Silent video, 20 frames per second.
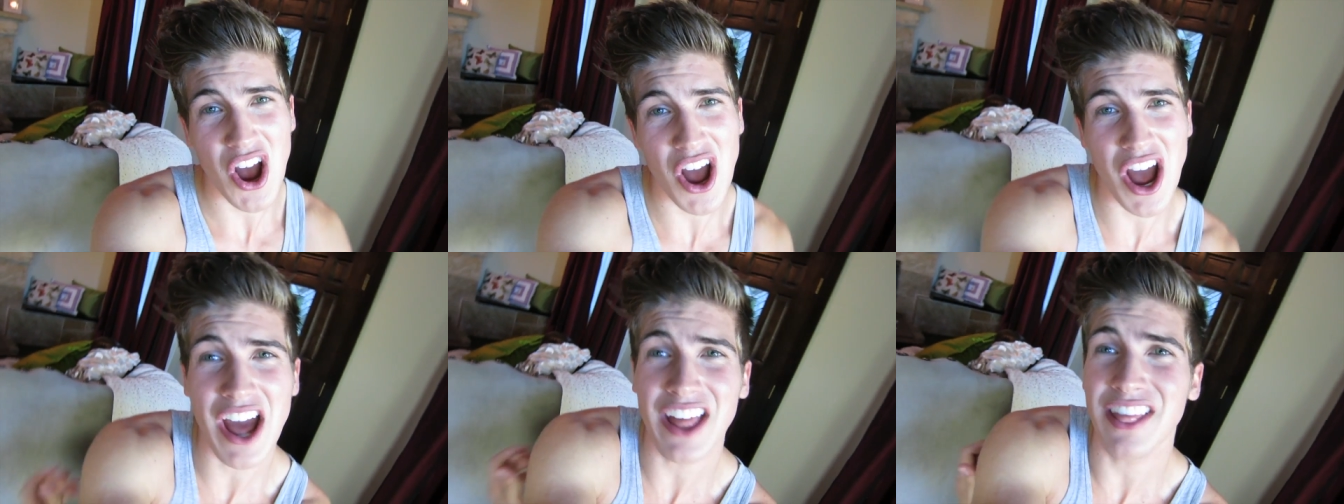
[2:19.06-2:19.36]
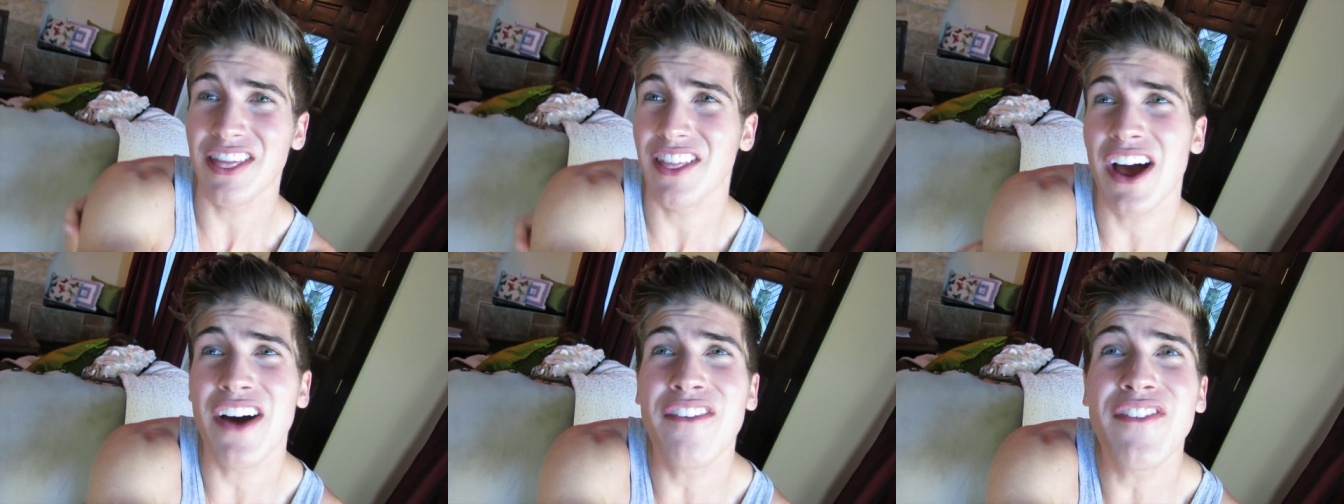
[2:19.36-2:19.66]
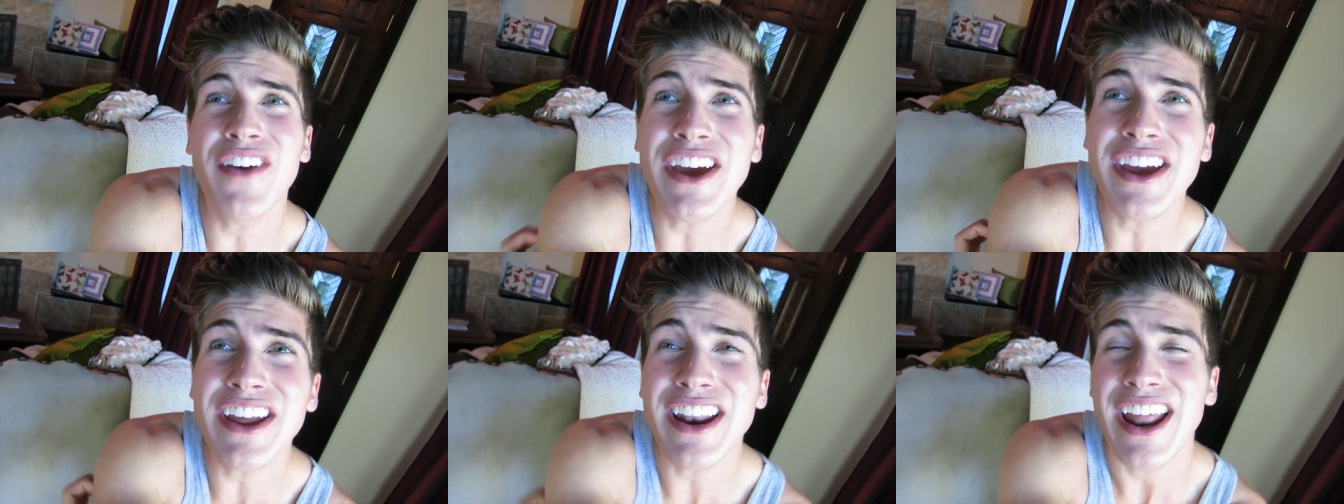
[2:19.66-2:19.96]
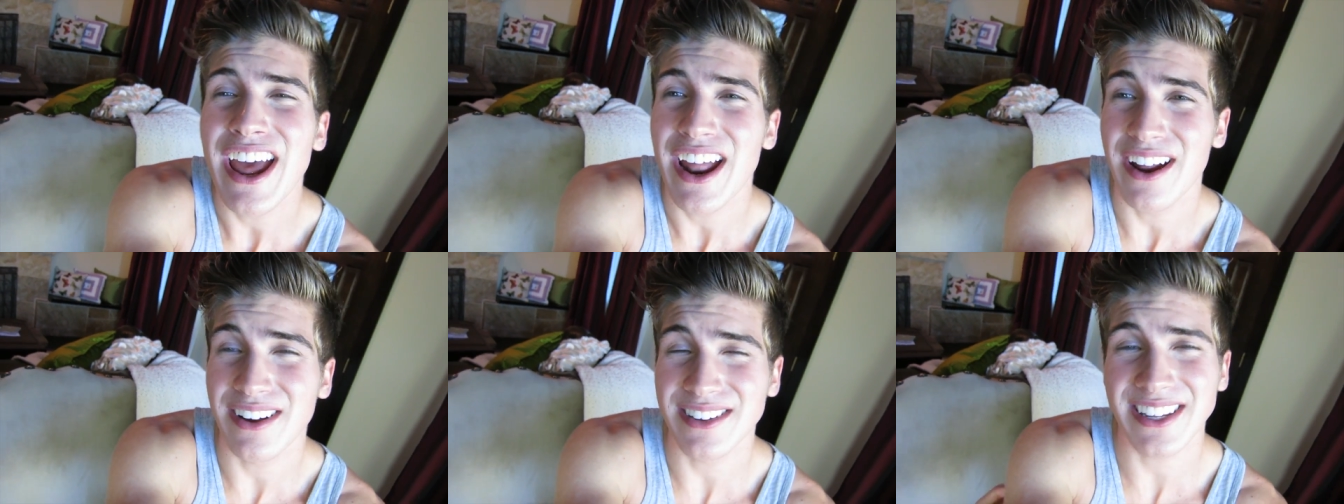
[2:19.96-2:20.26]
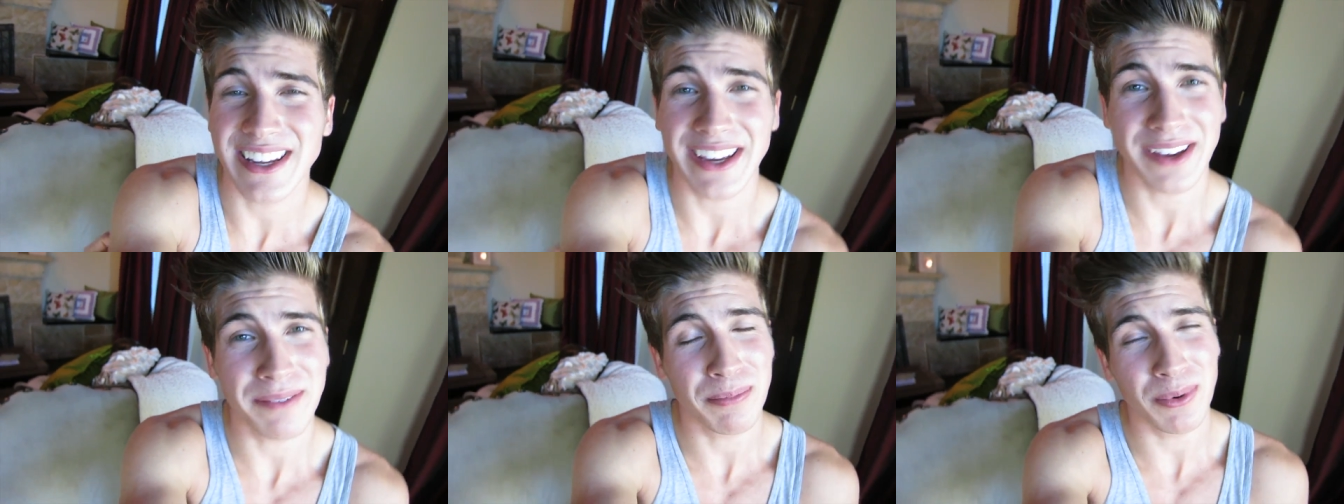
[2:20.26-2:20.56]
I love it. I
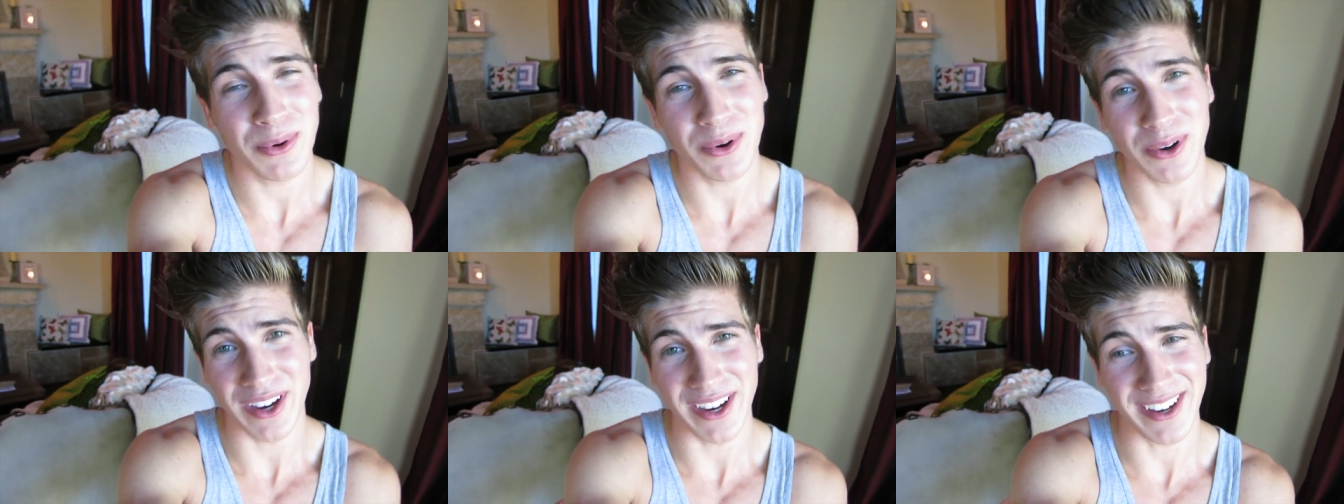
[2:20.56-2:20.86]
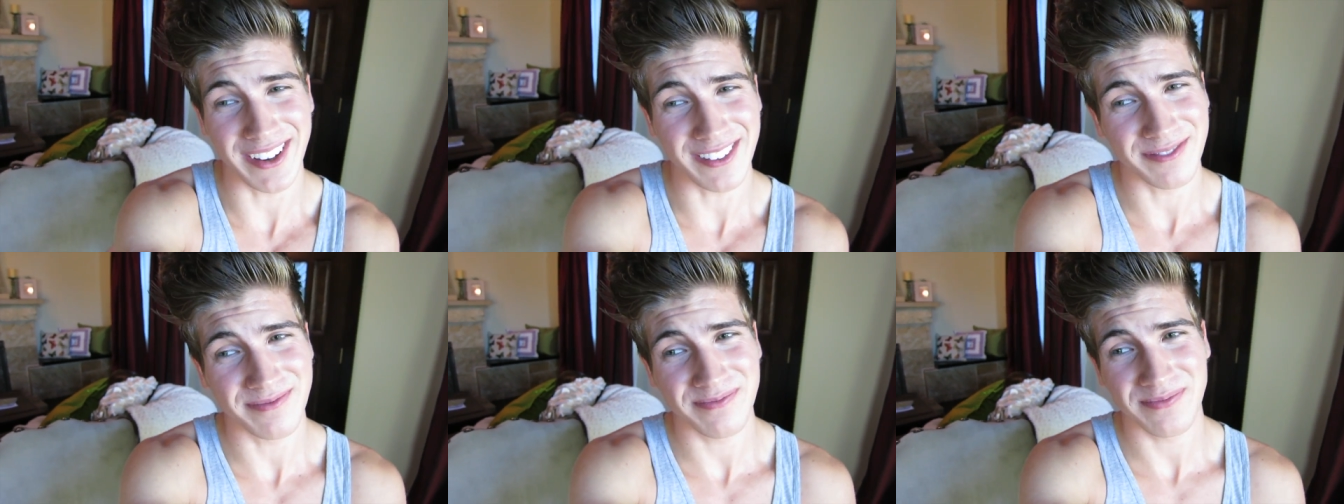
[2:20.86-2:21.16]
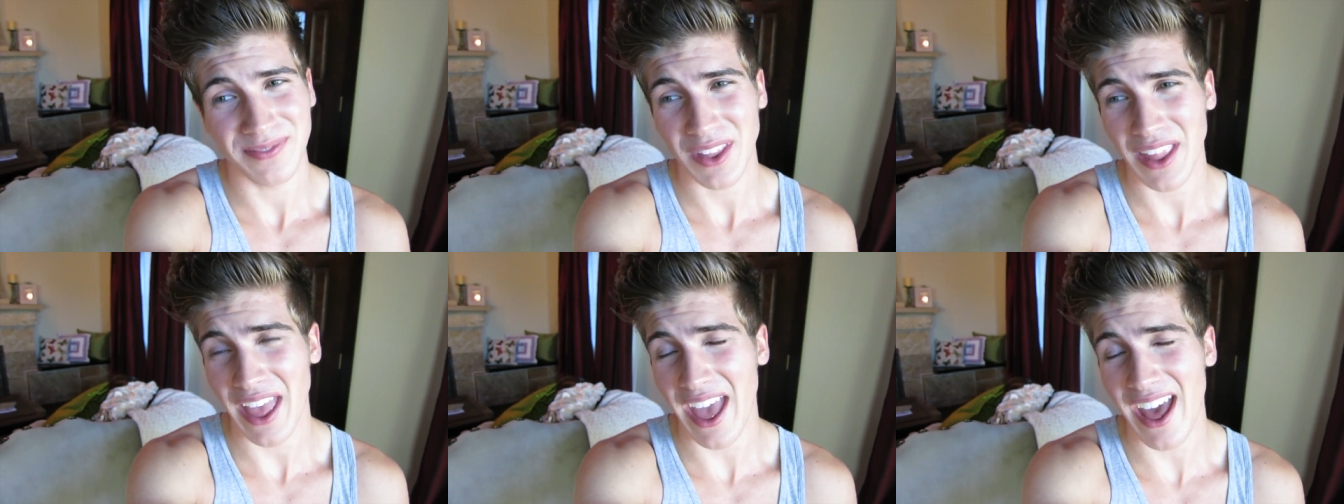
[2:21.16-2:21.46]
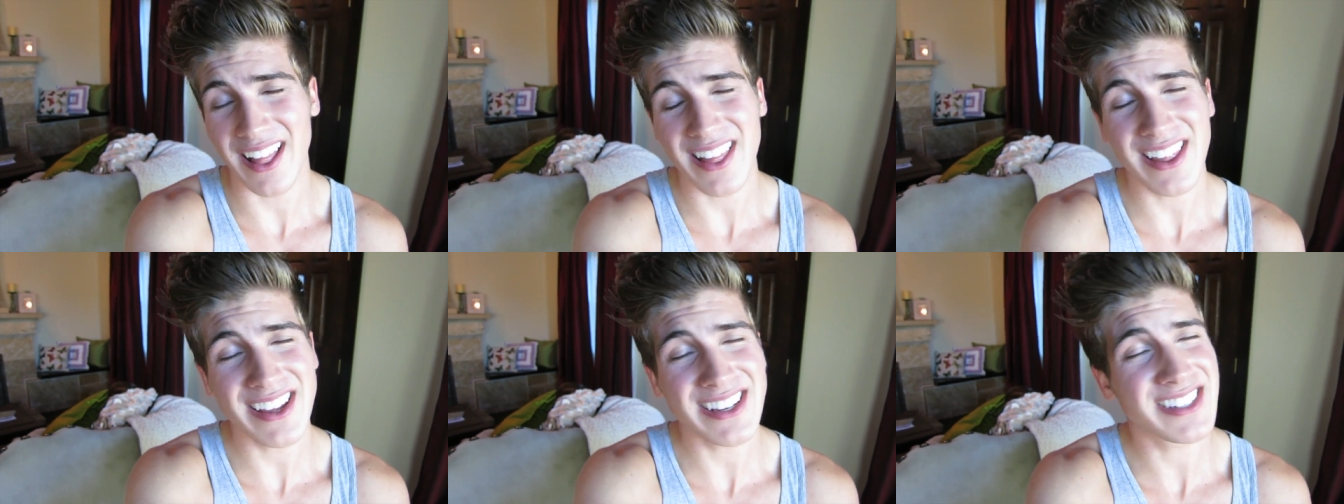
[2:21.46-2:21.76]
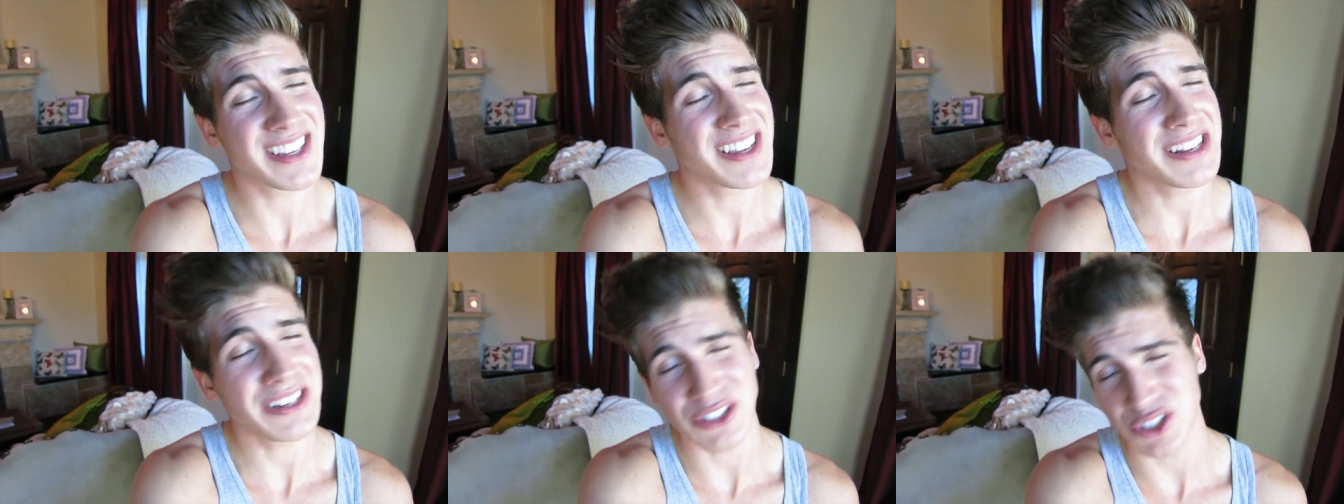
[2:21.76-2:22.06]
was like, boy,
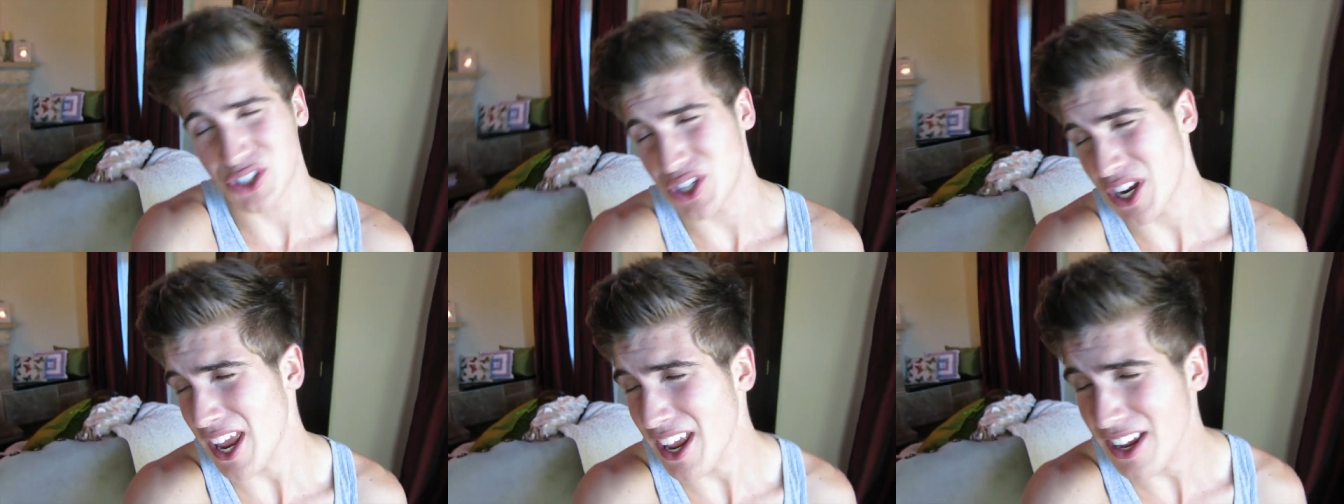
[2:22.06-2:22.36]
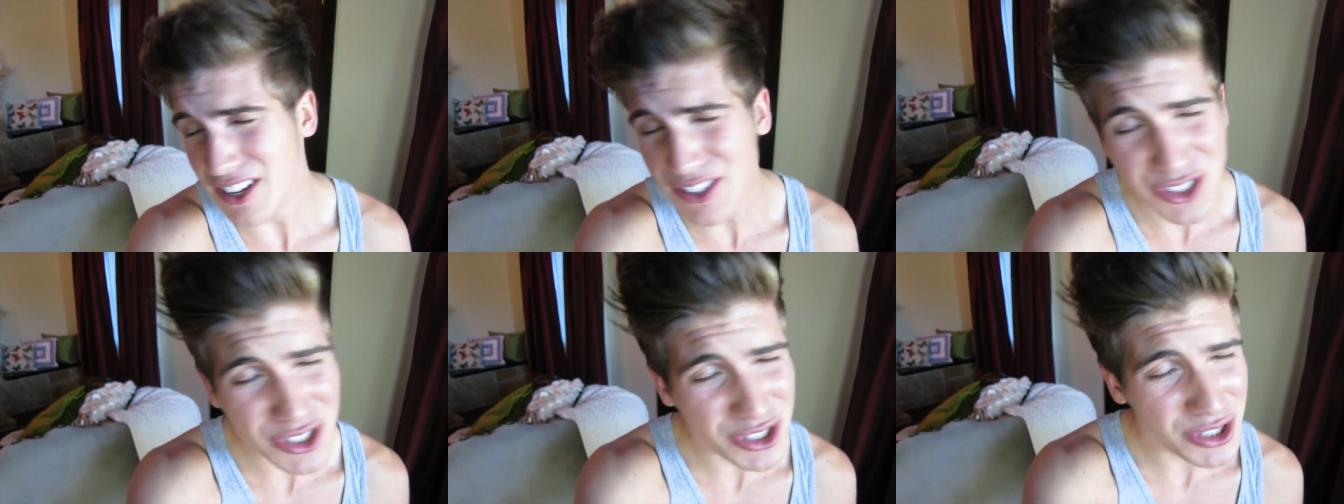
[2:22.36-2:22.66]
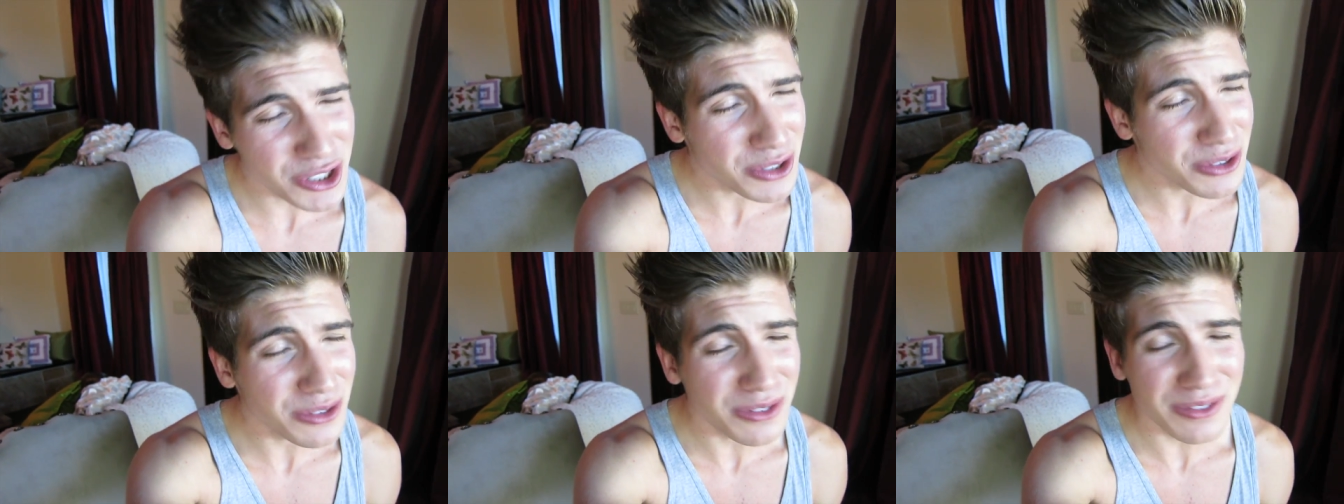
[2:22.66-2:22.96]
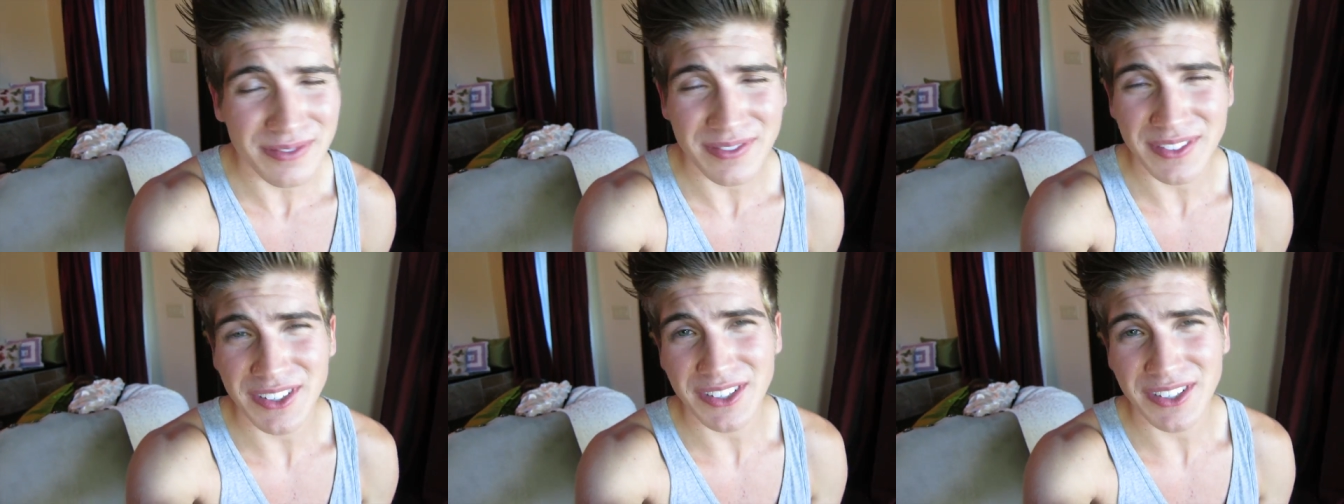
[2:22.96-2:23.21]
LA's gonna change you.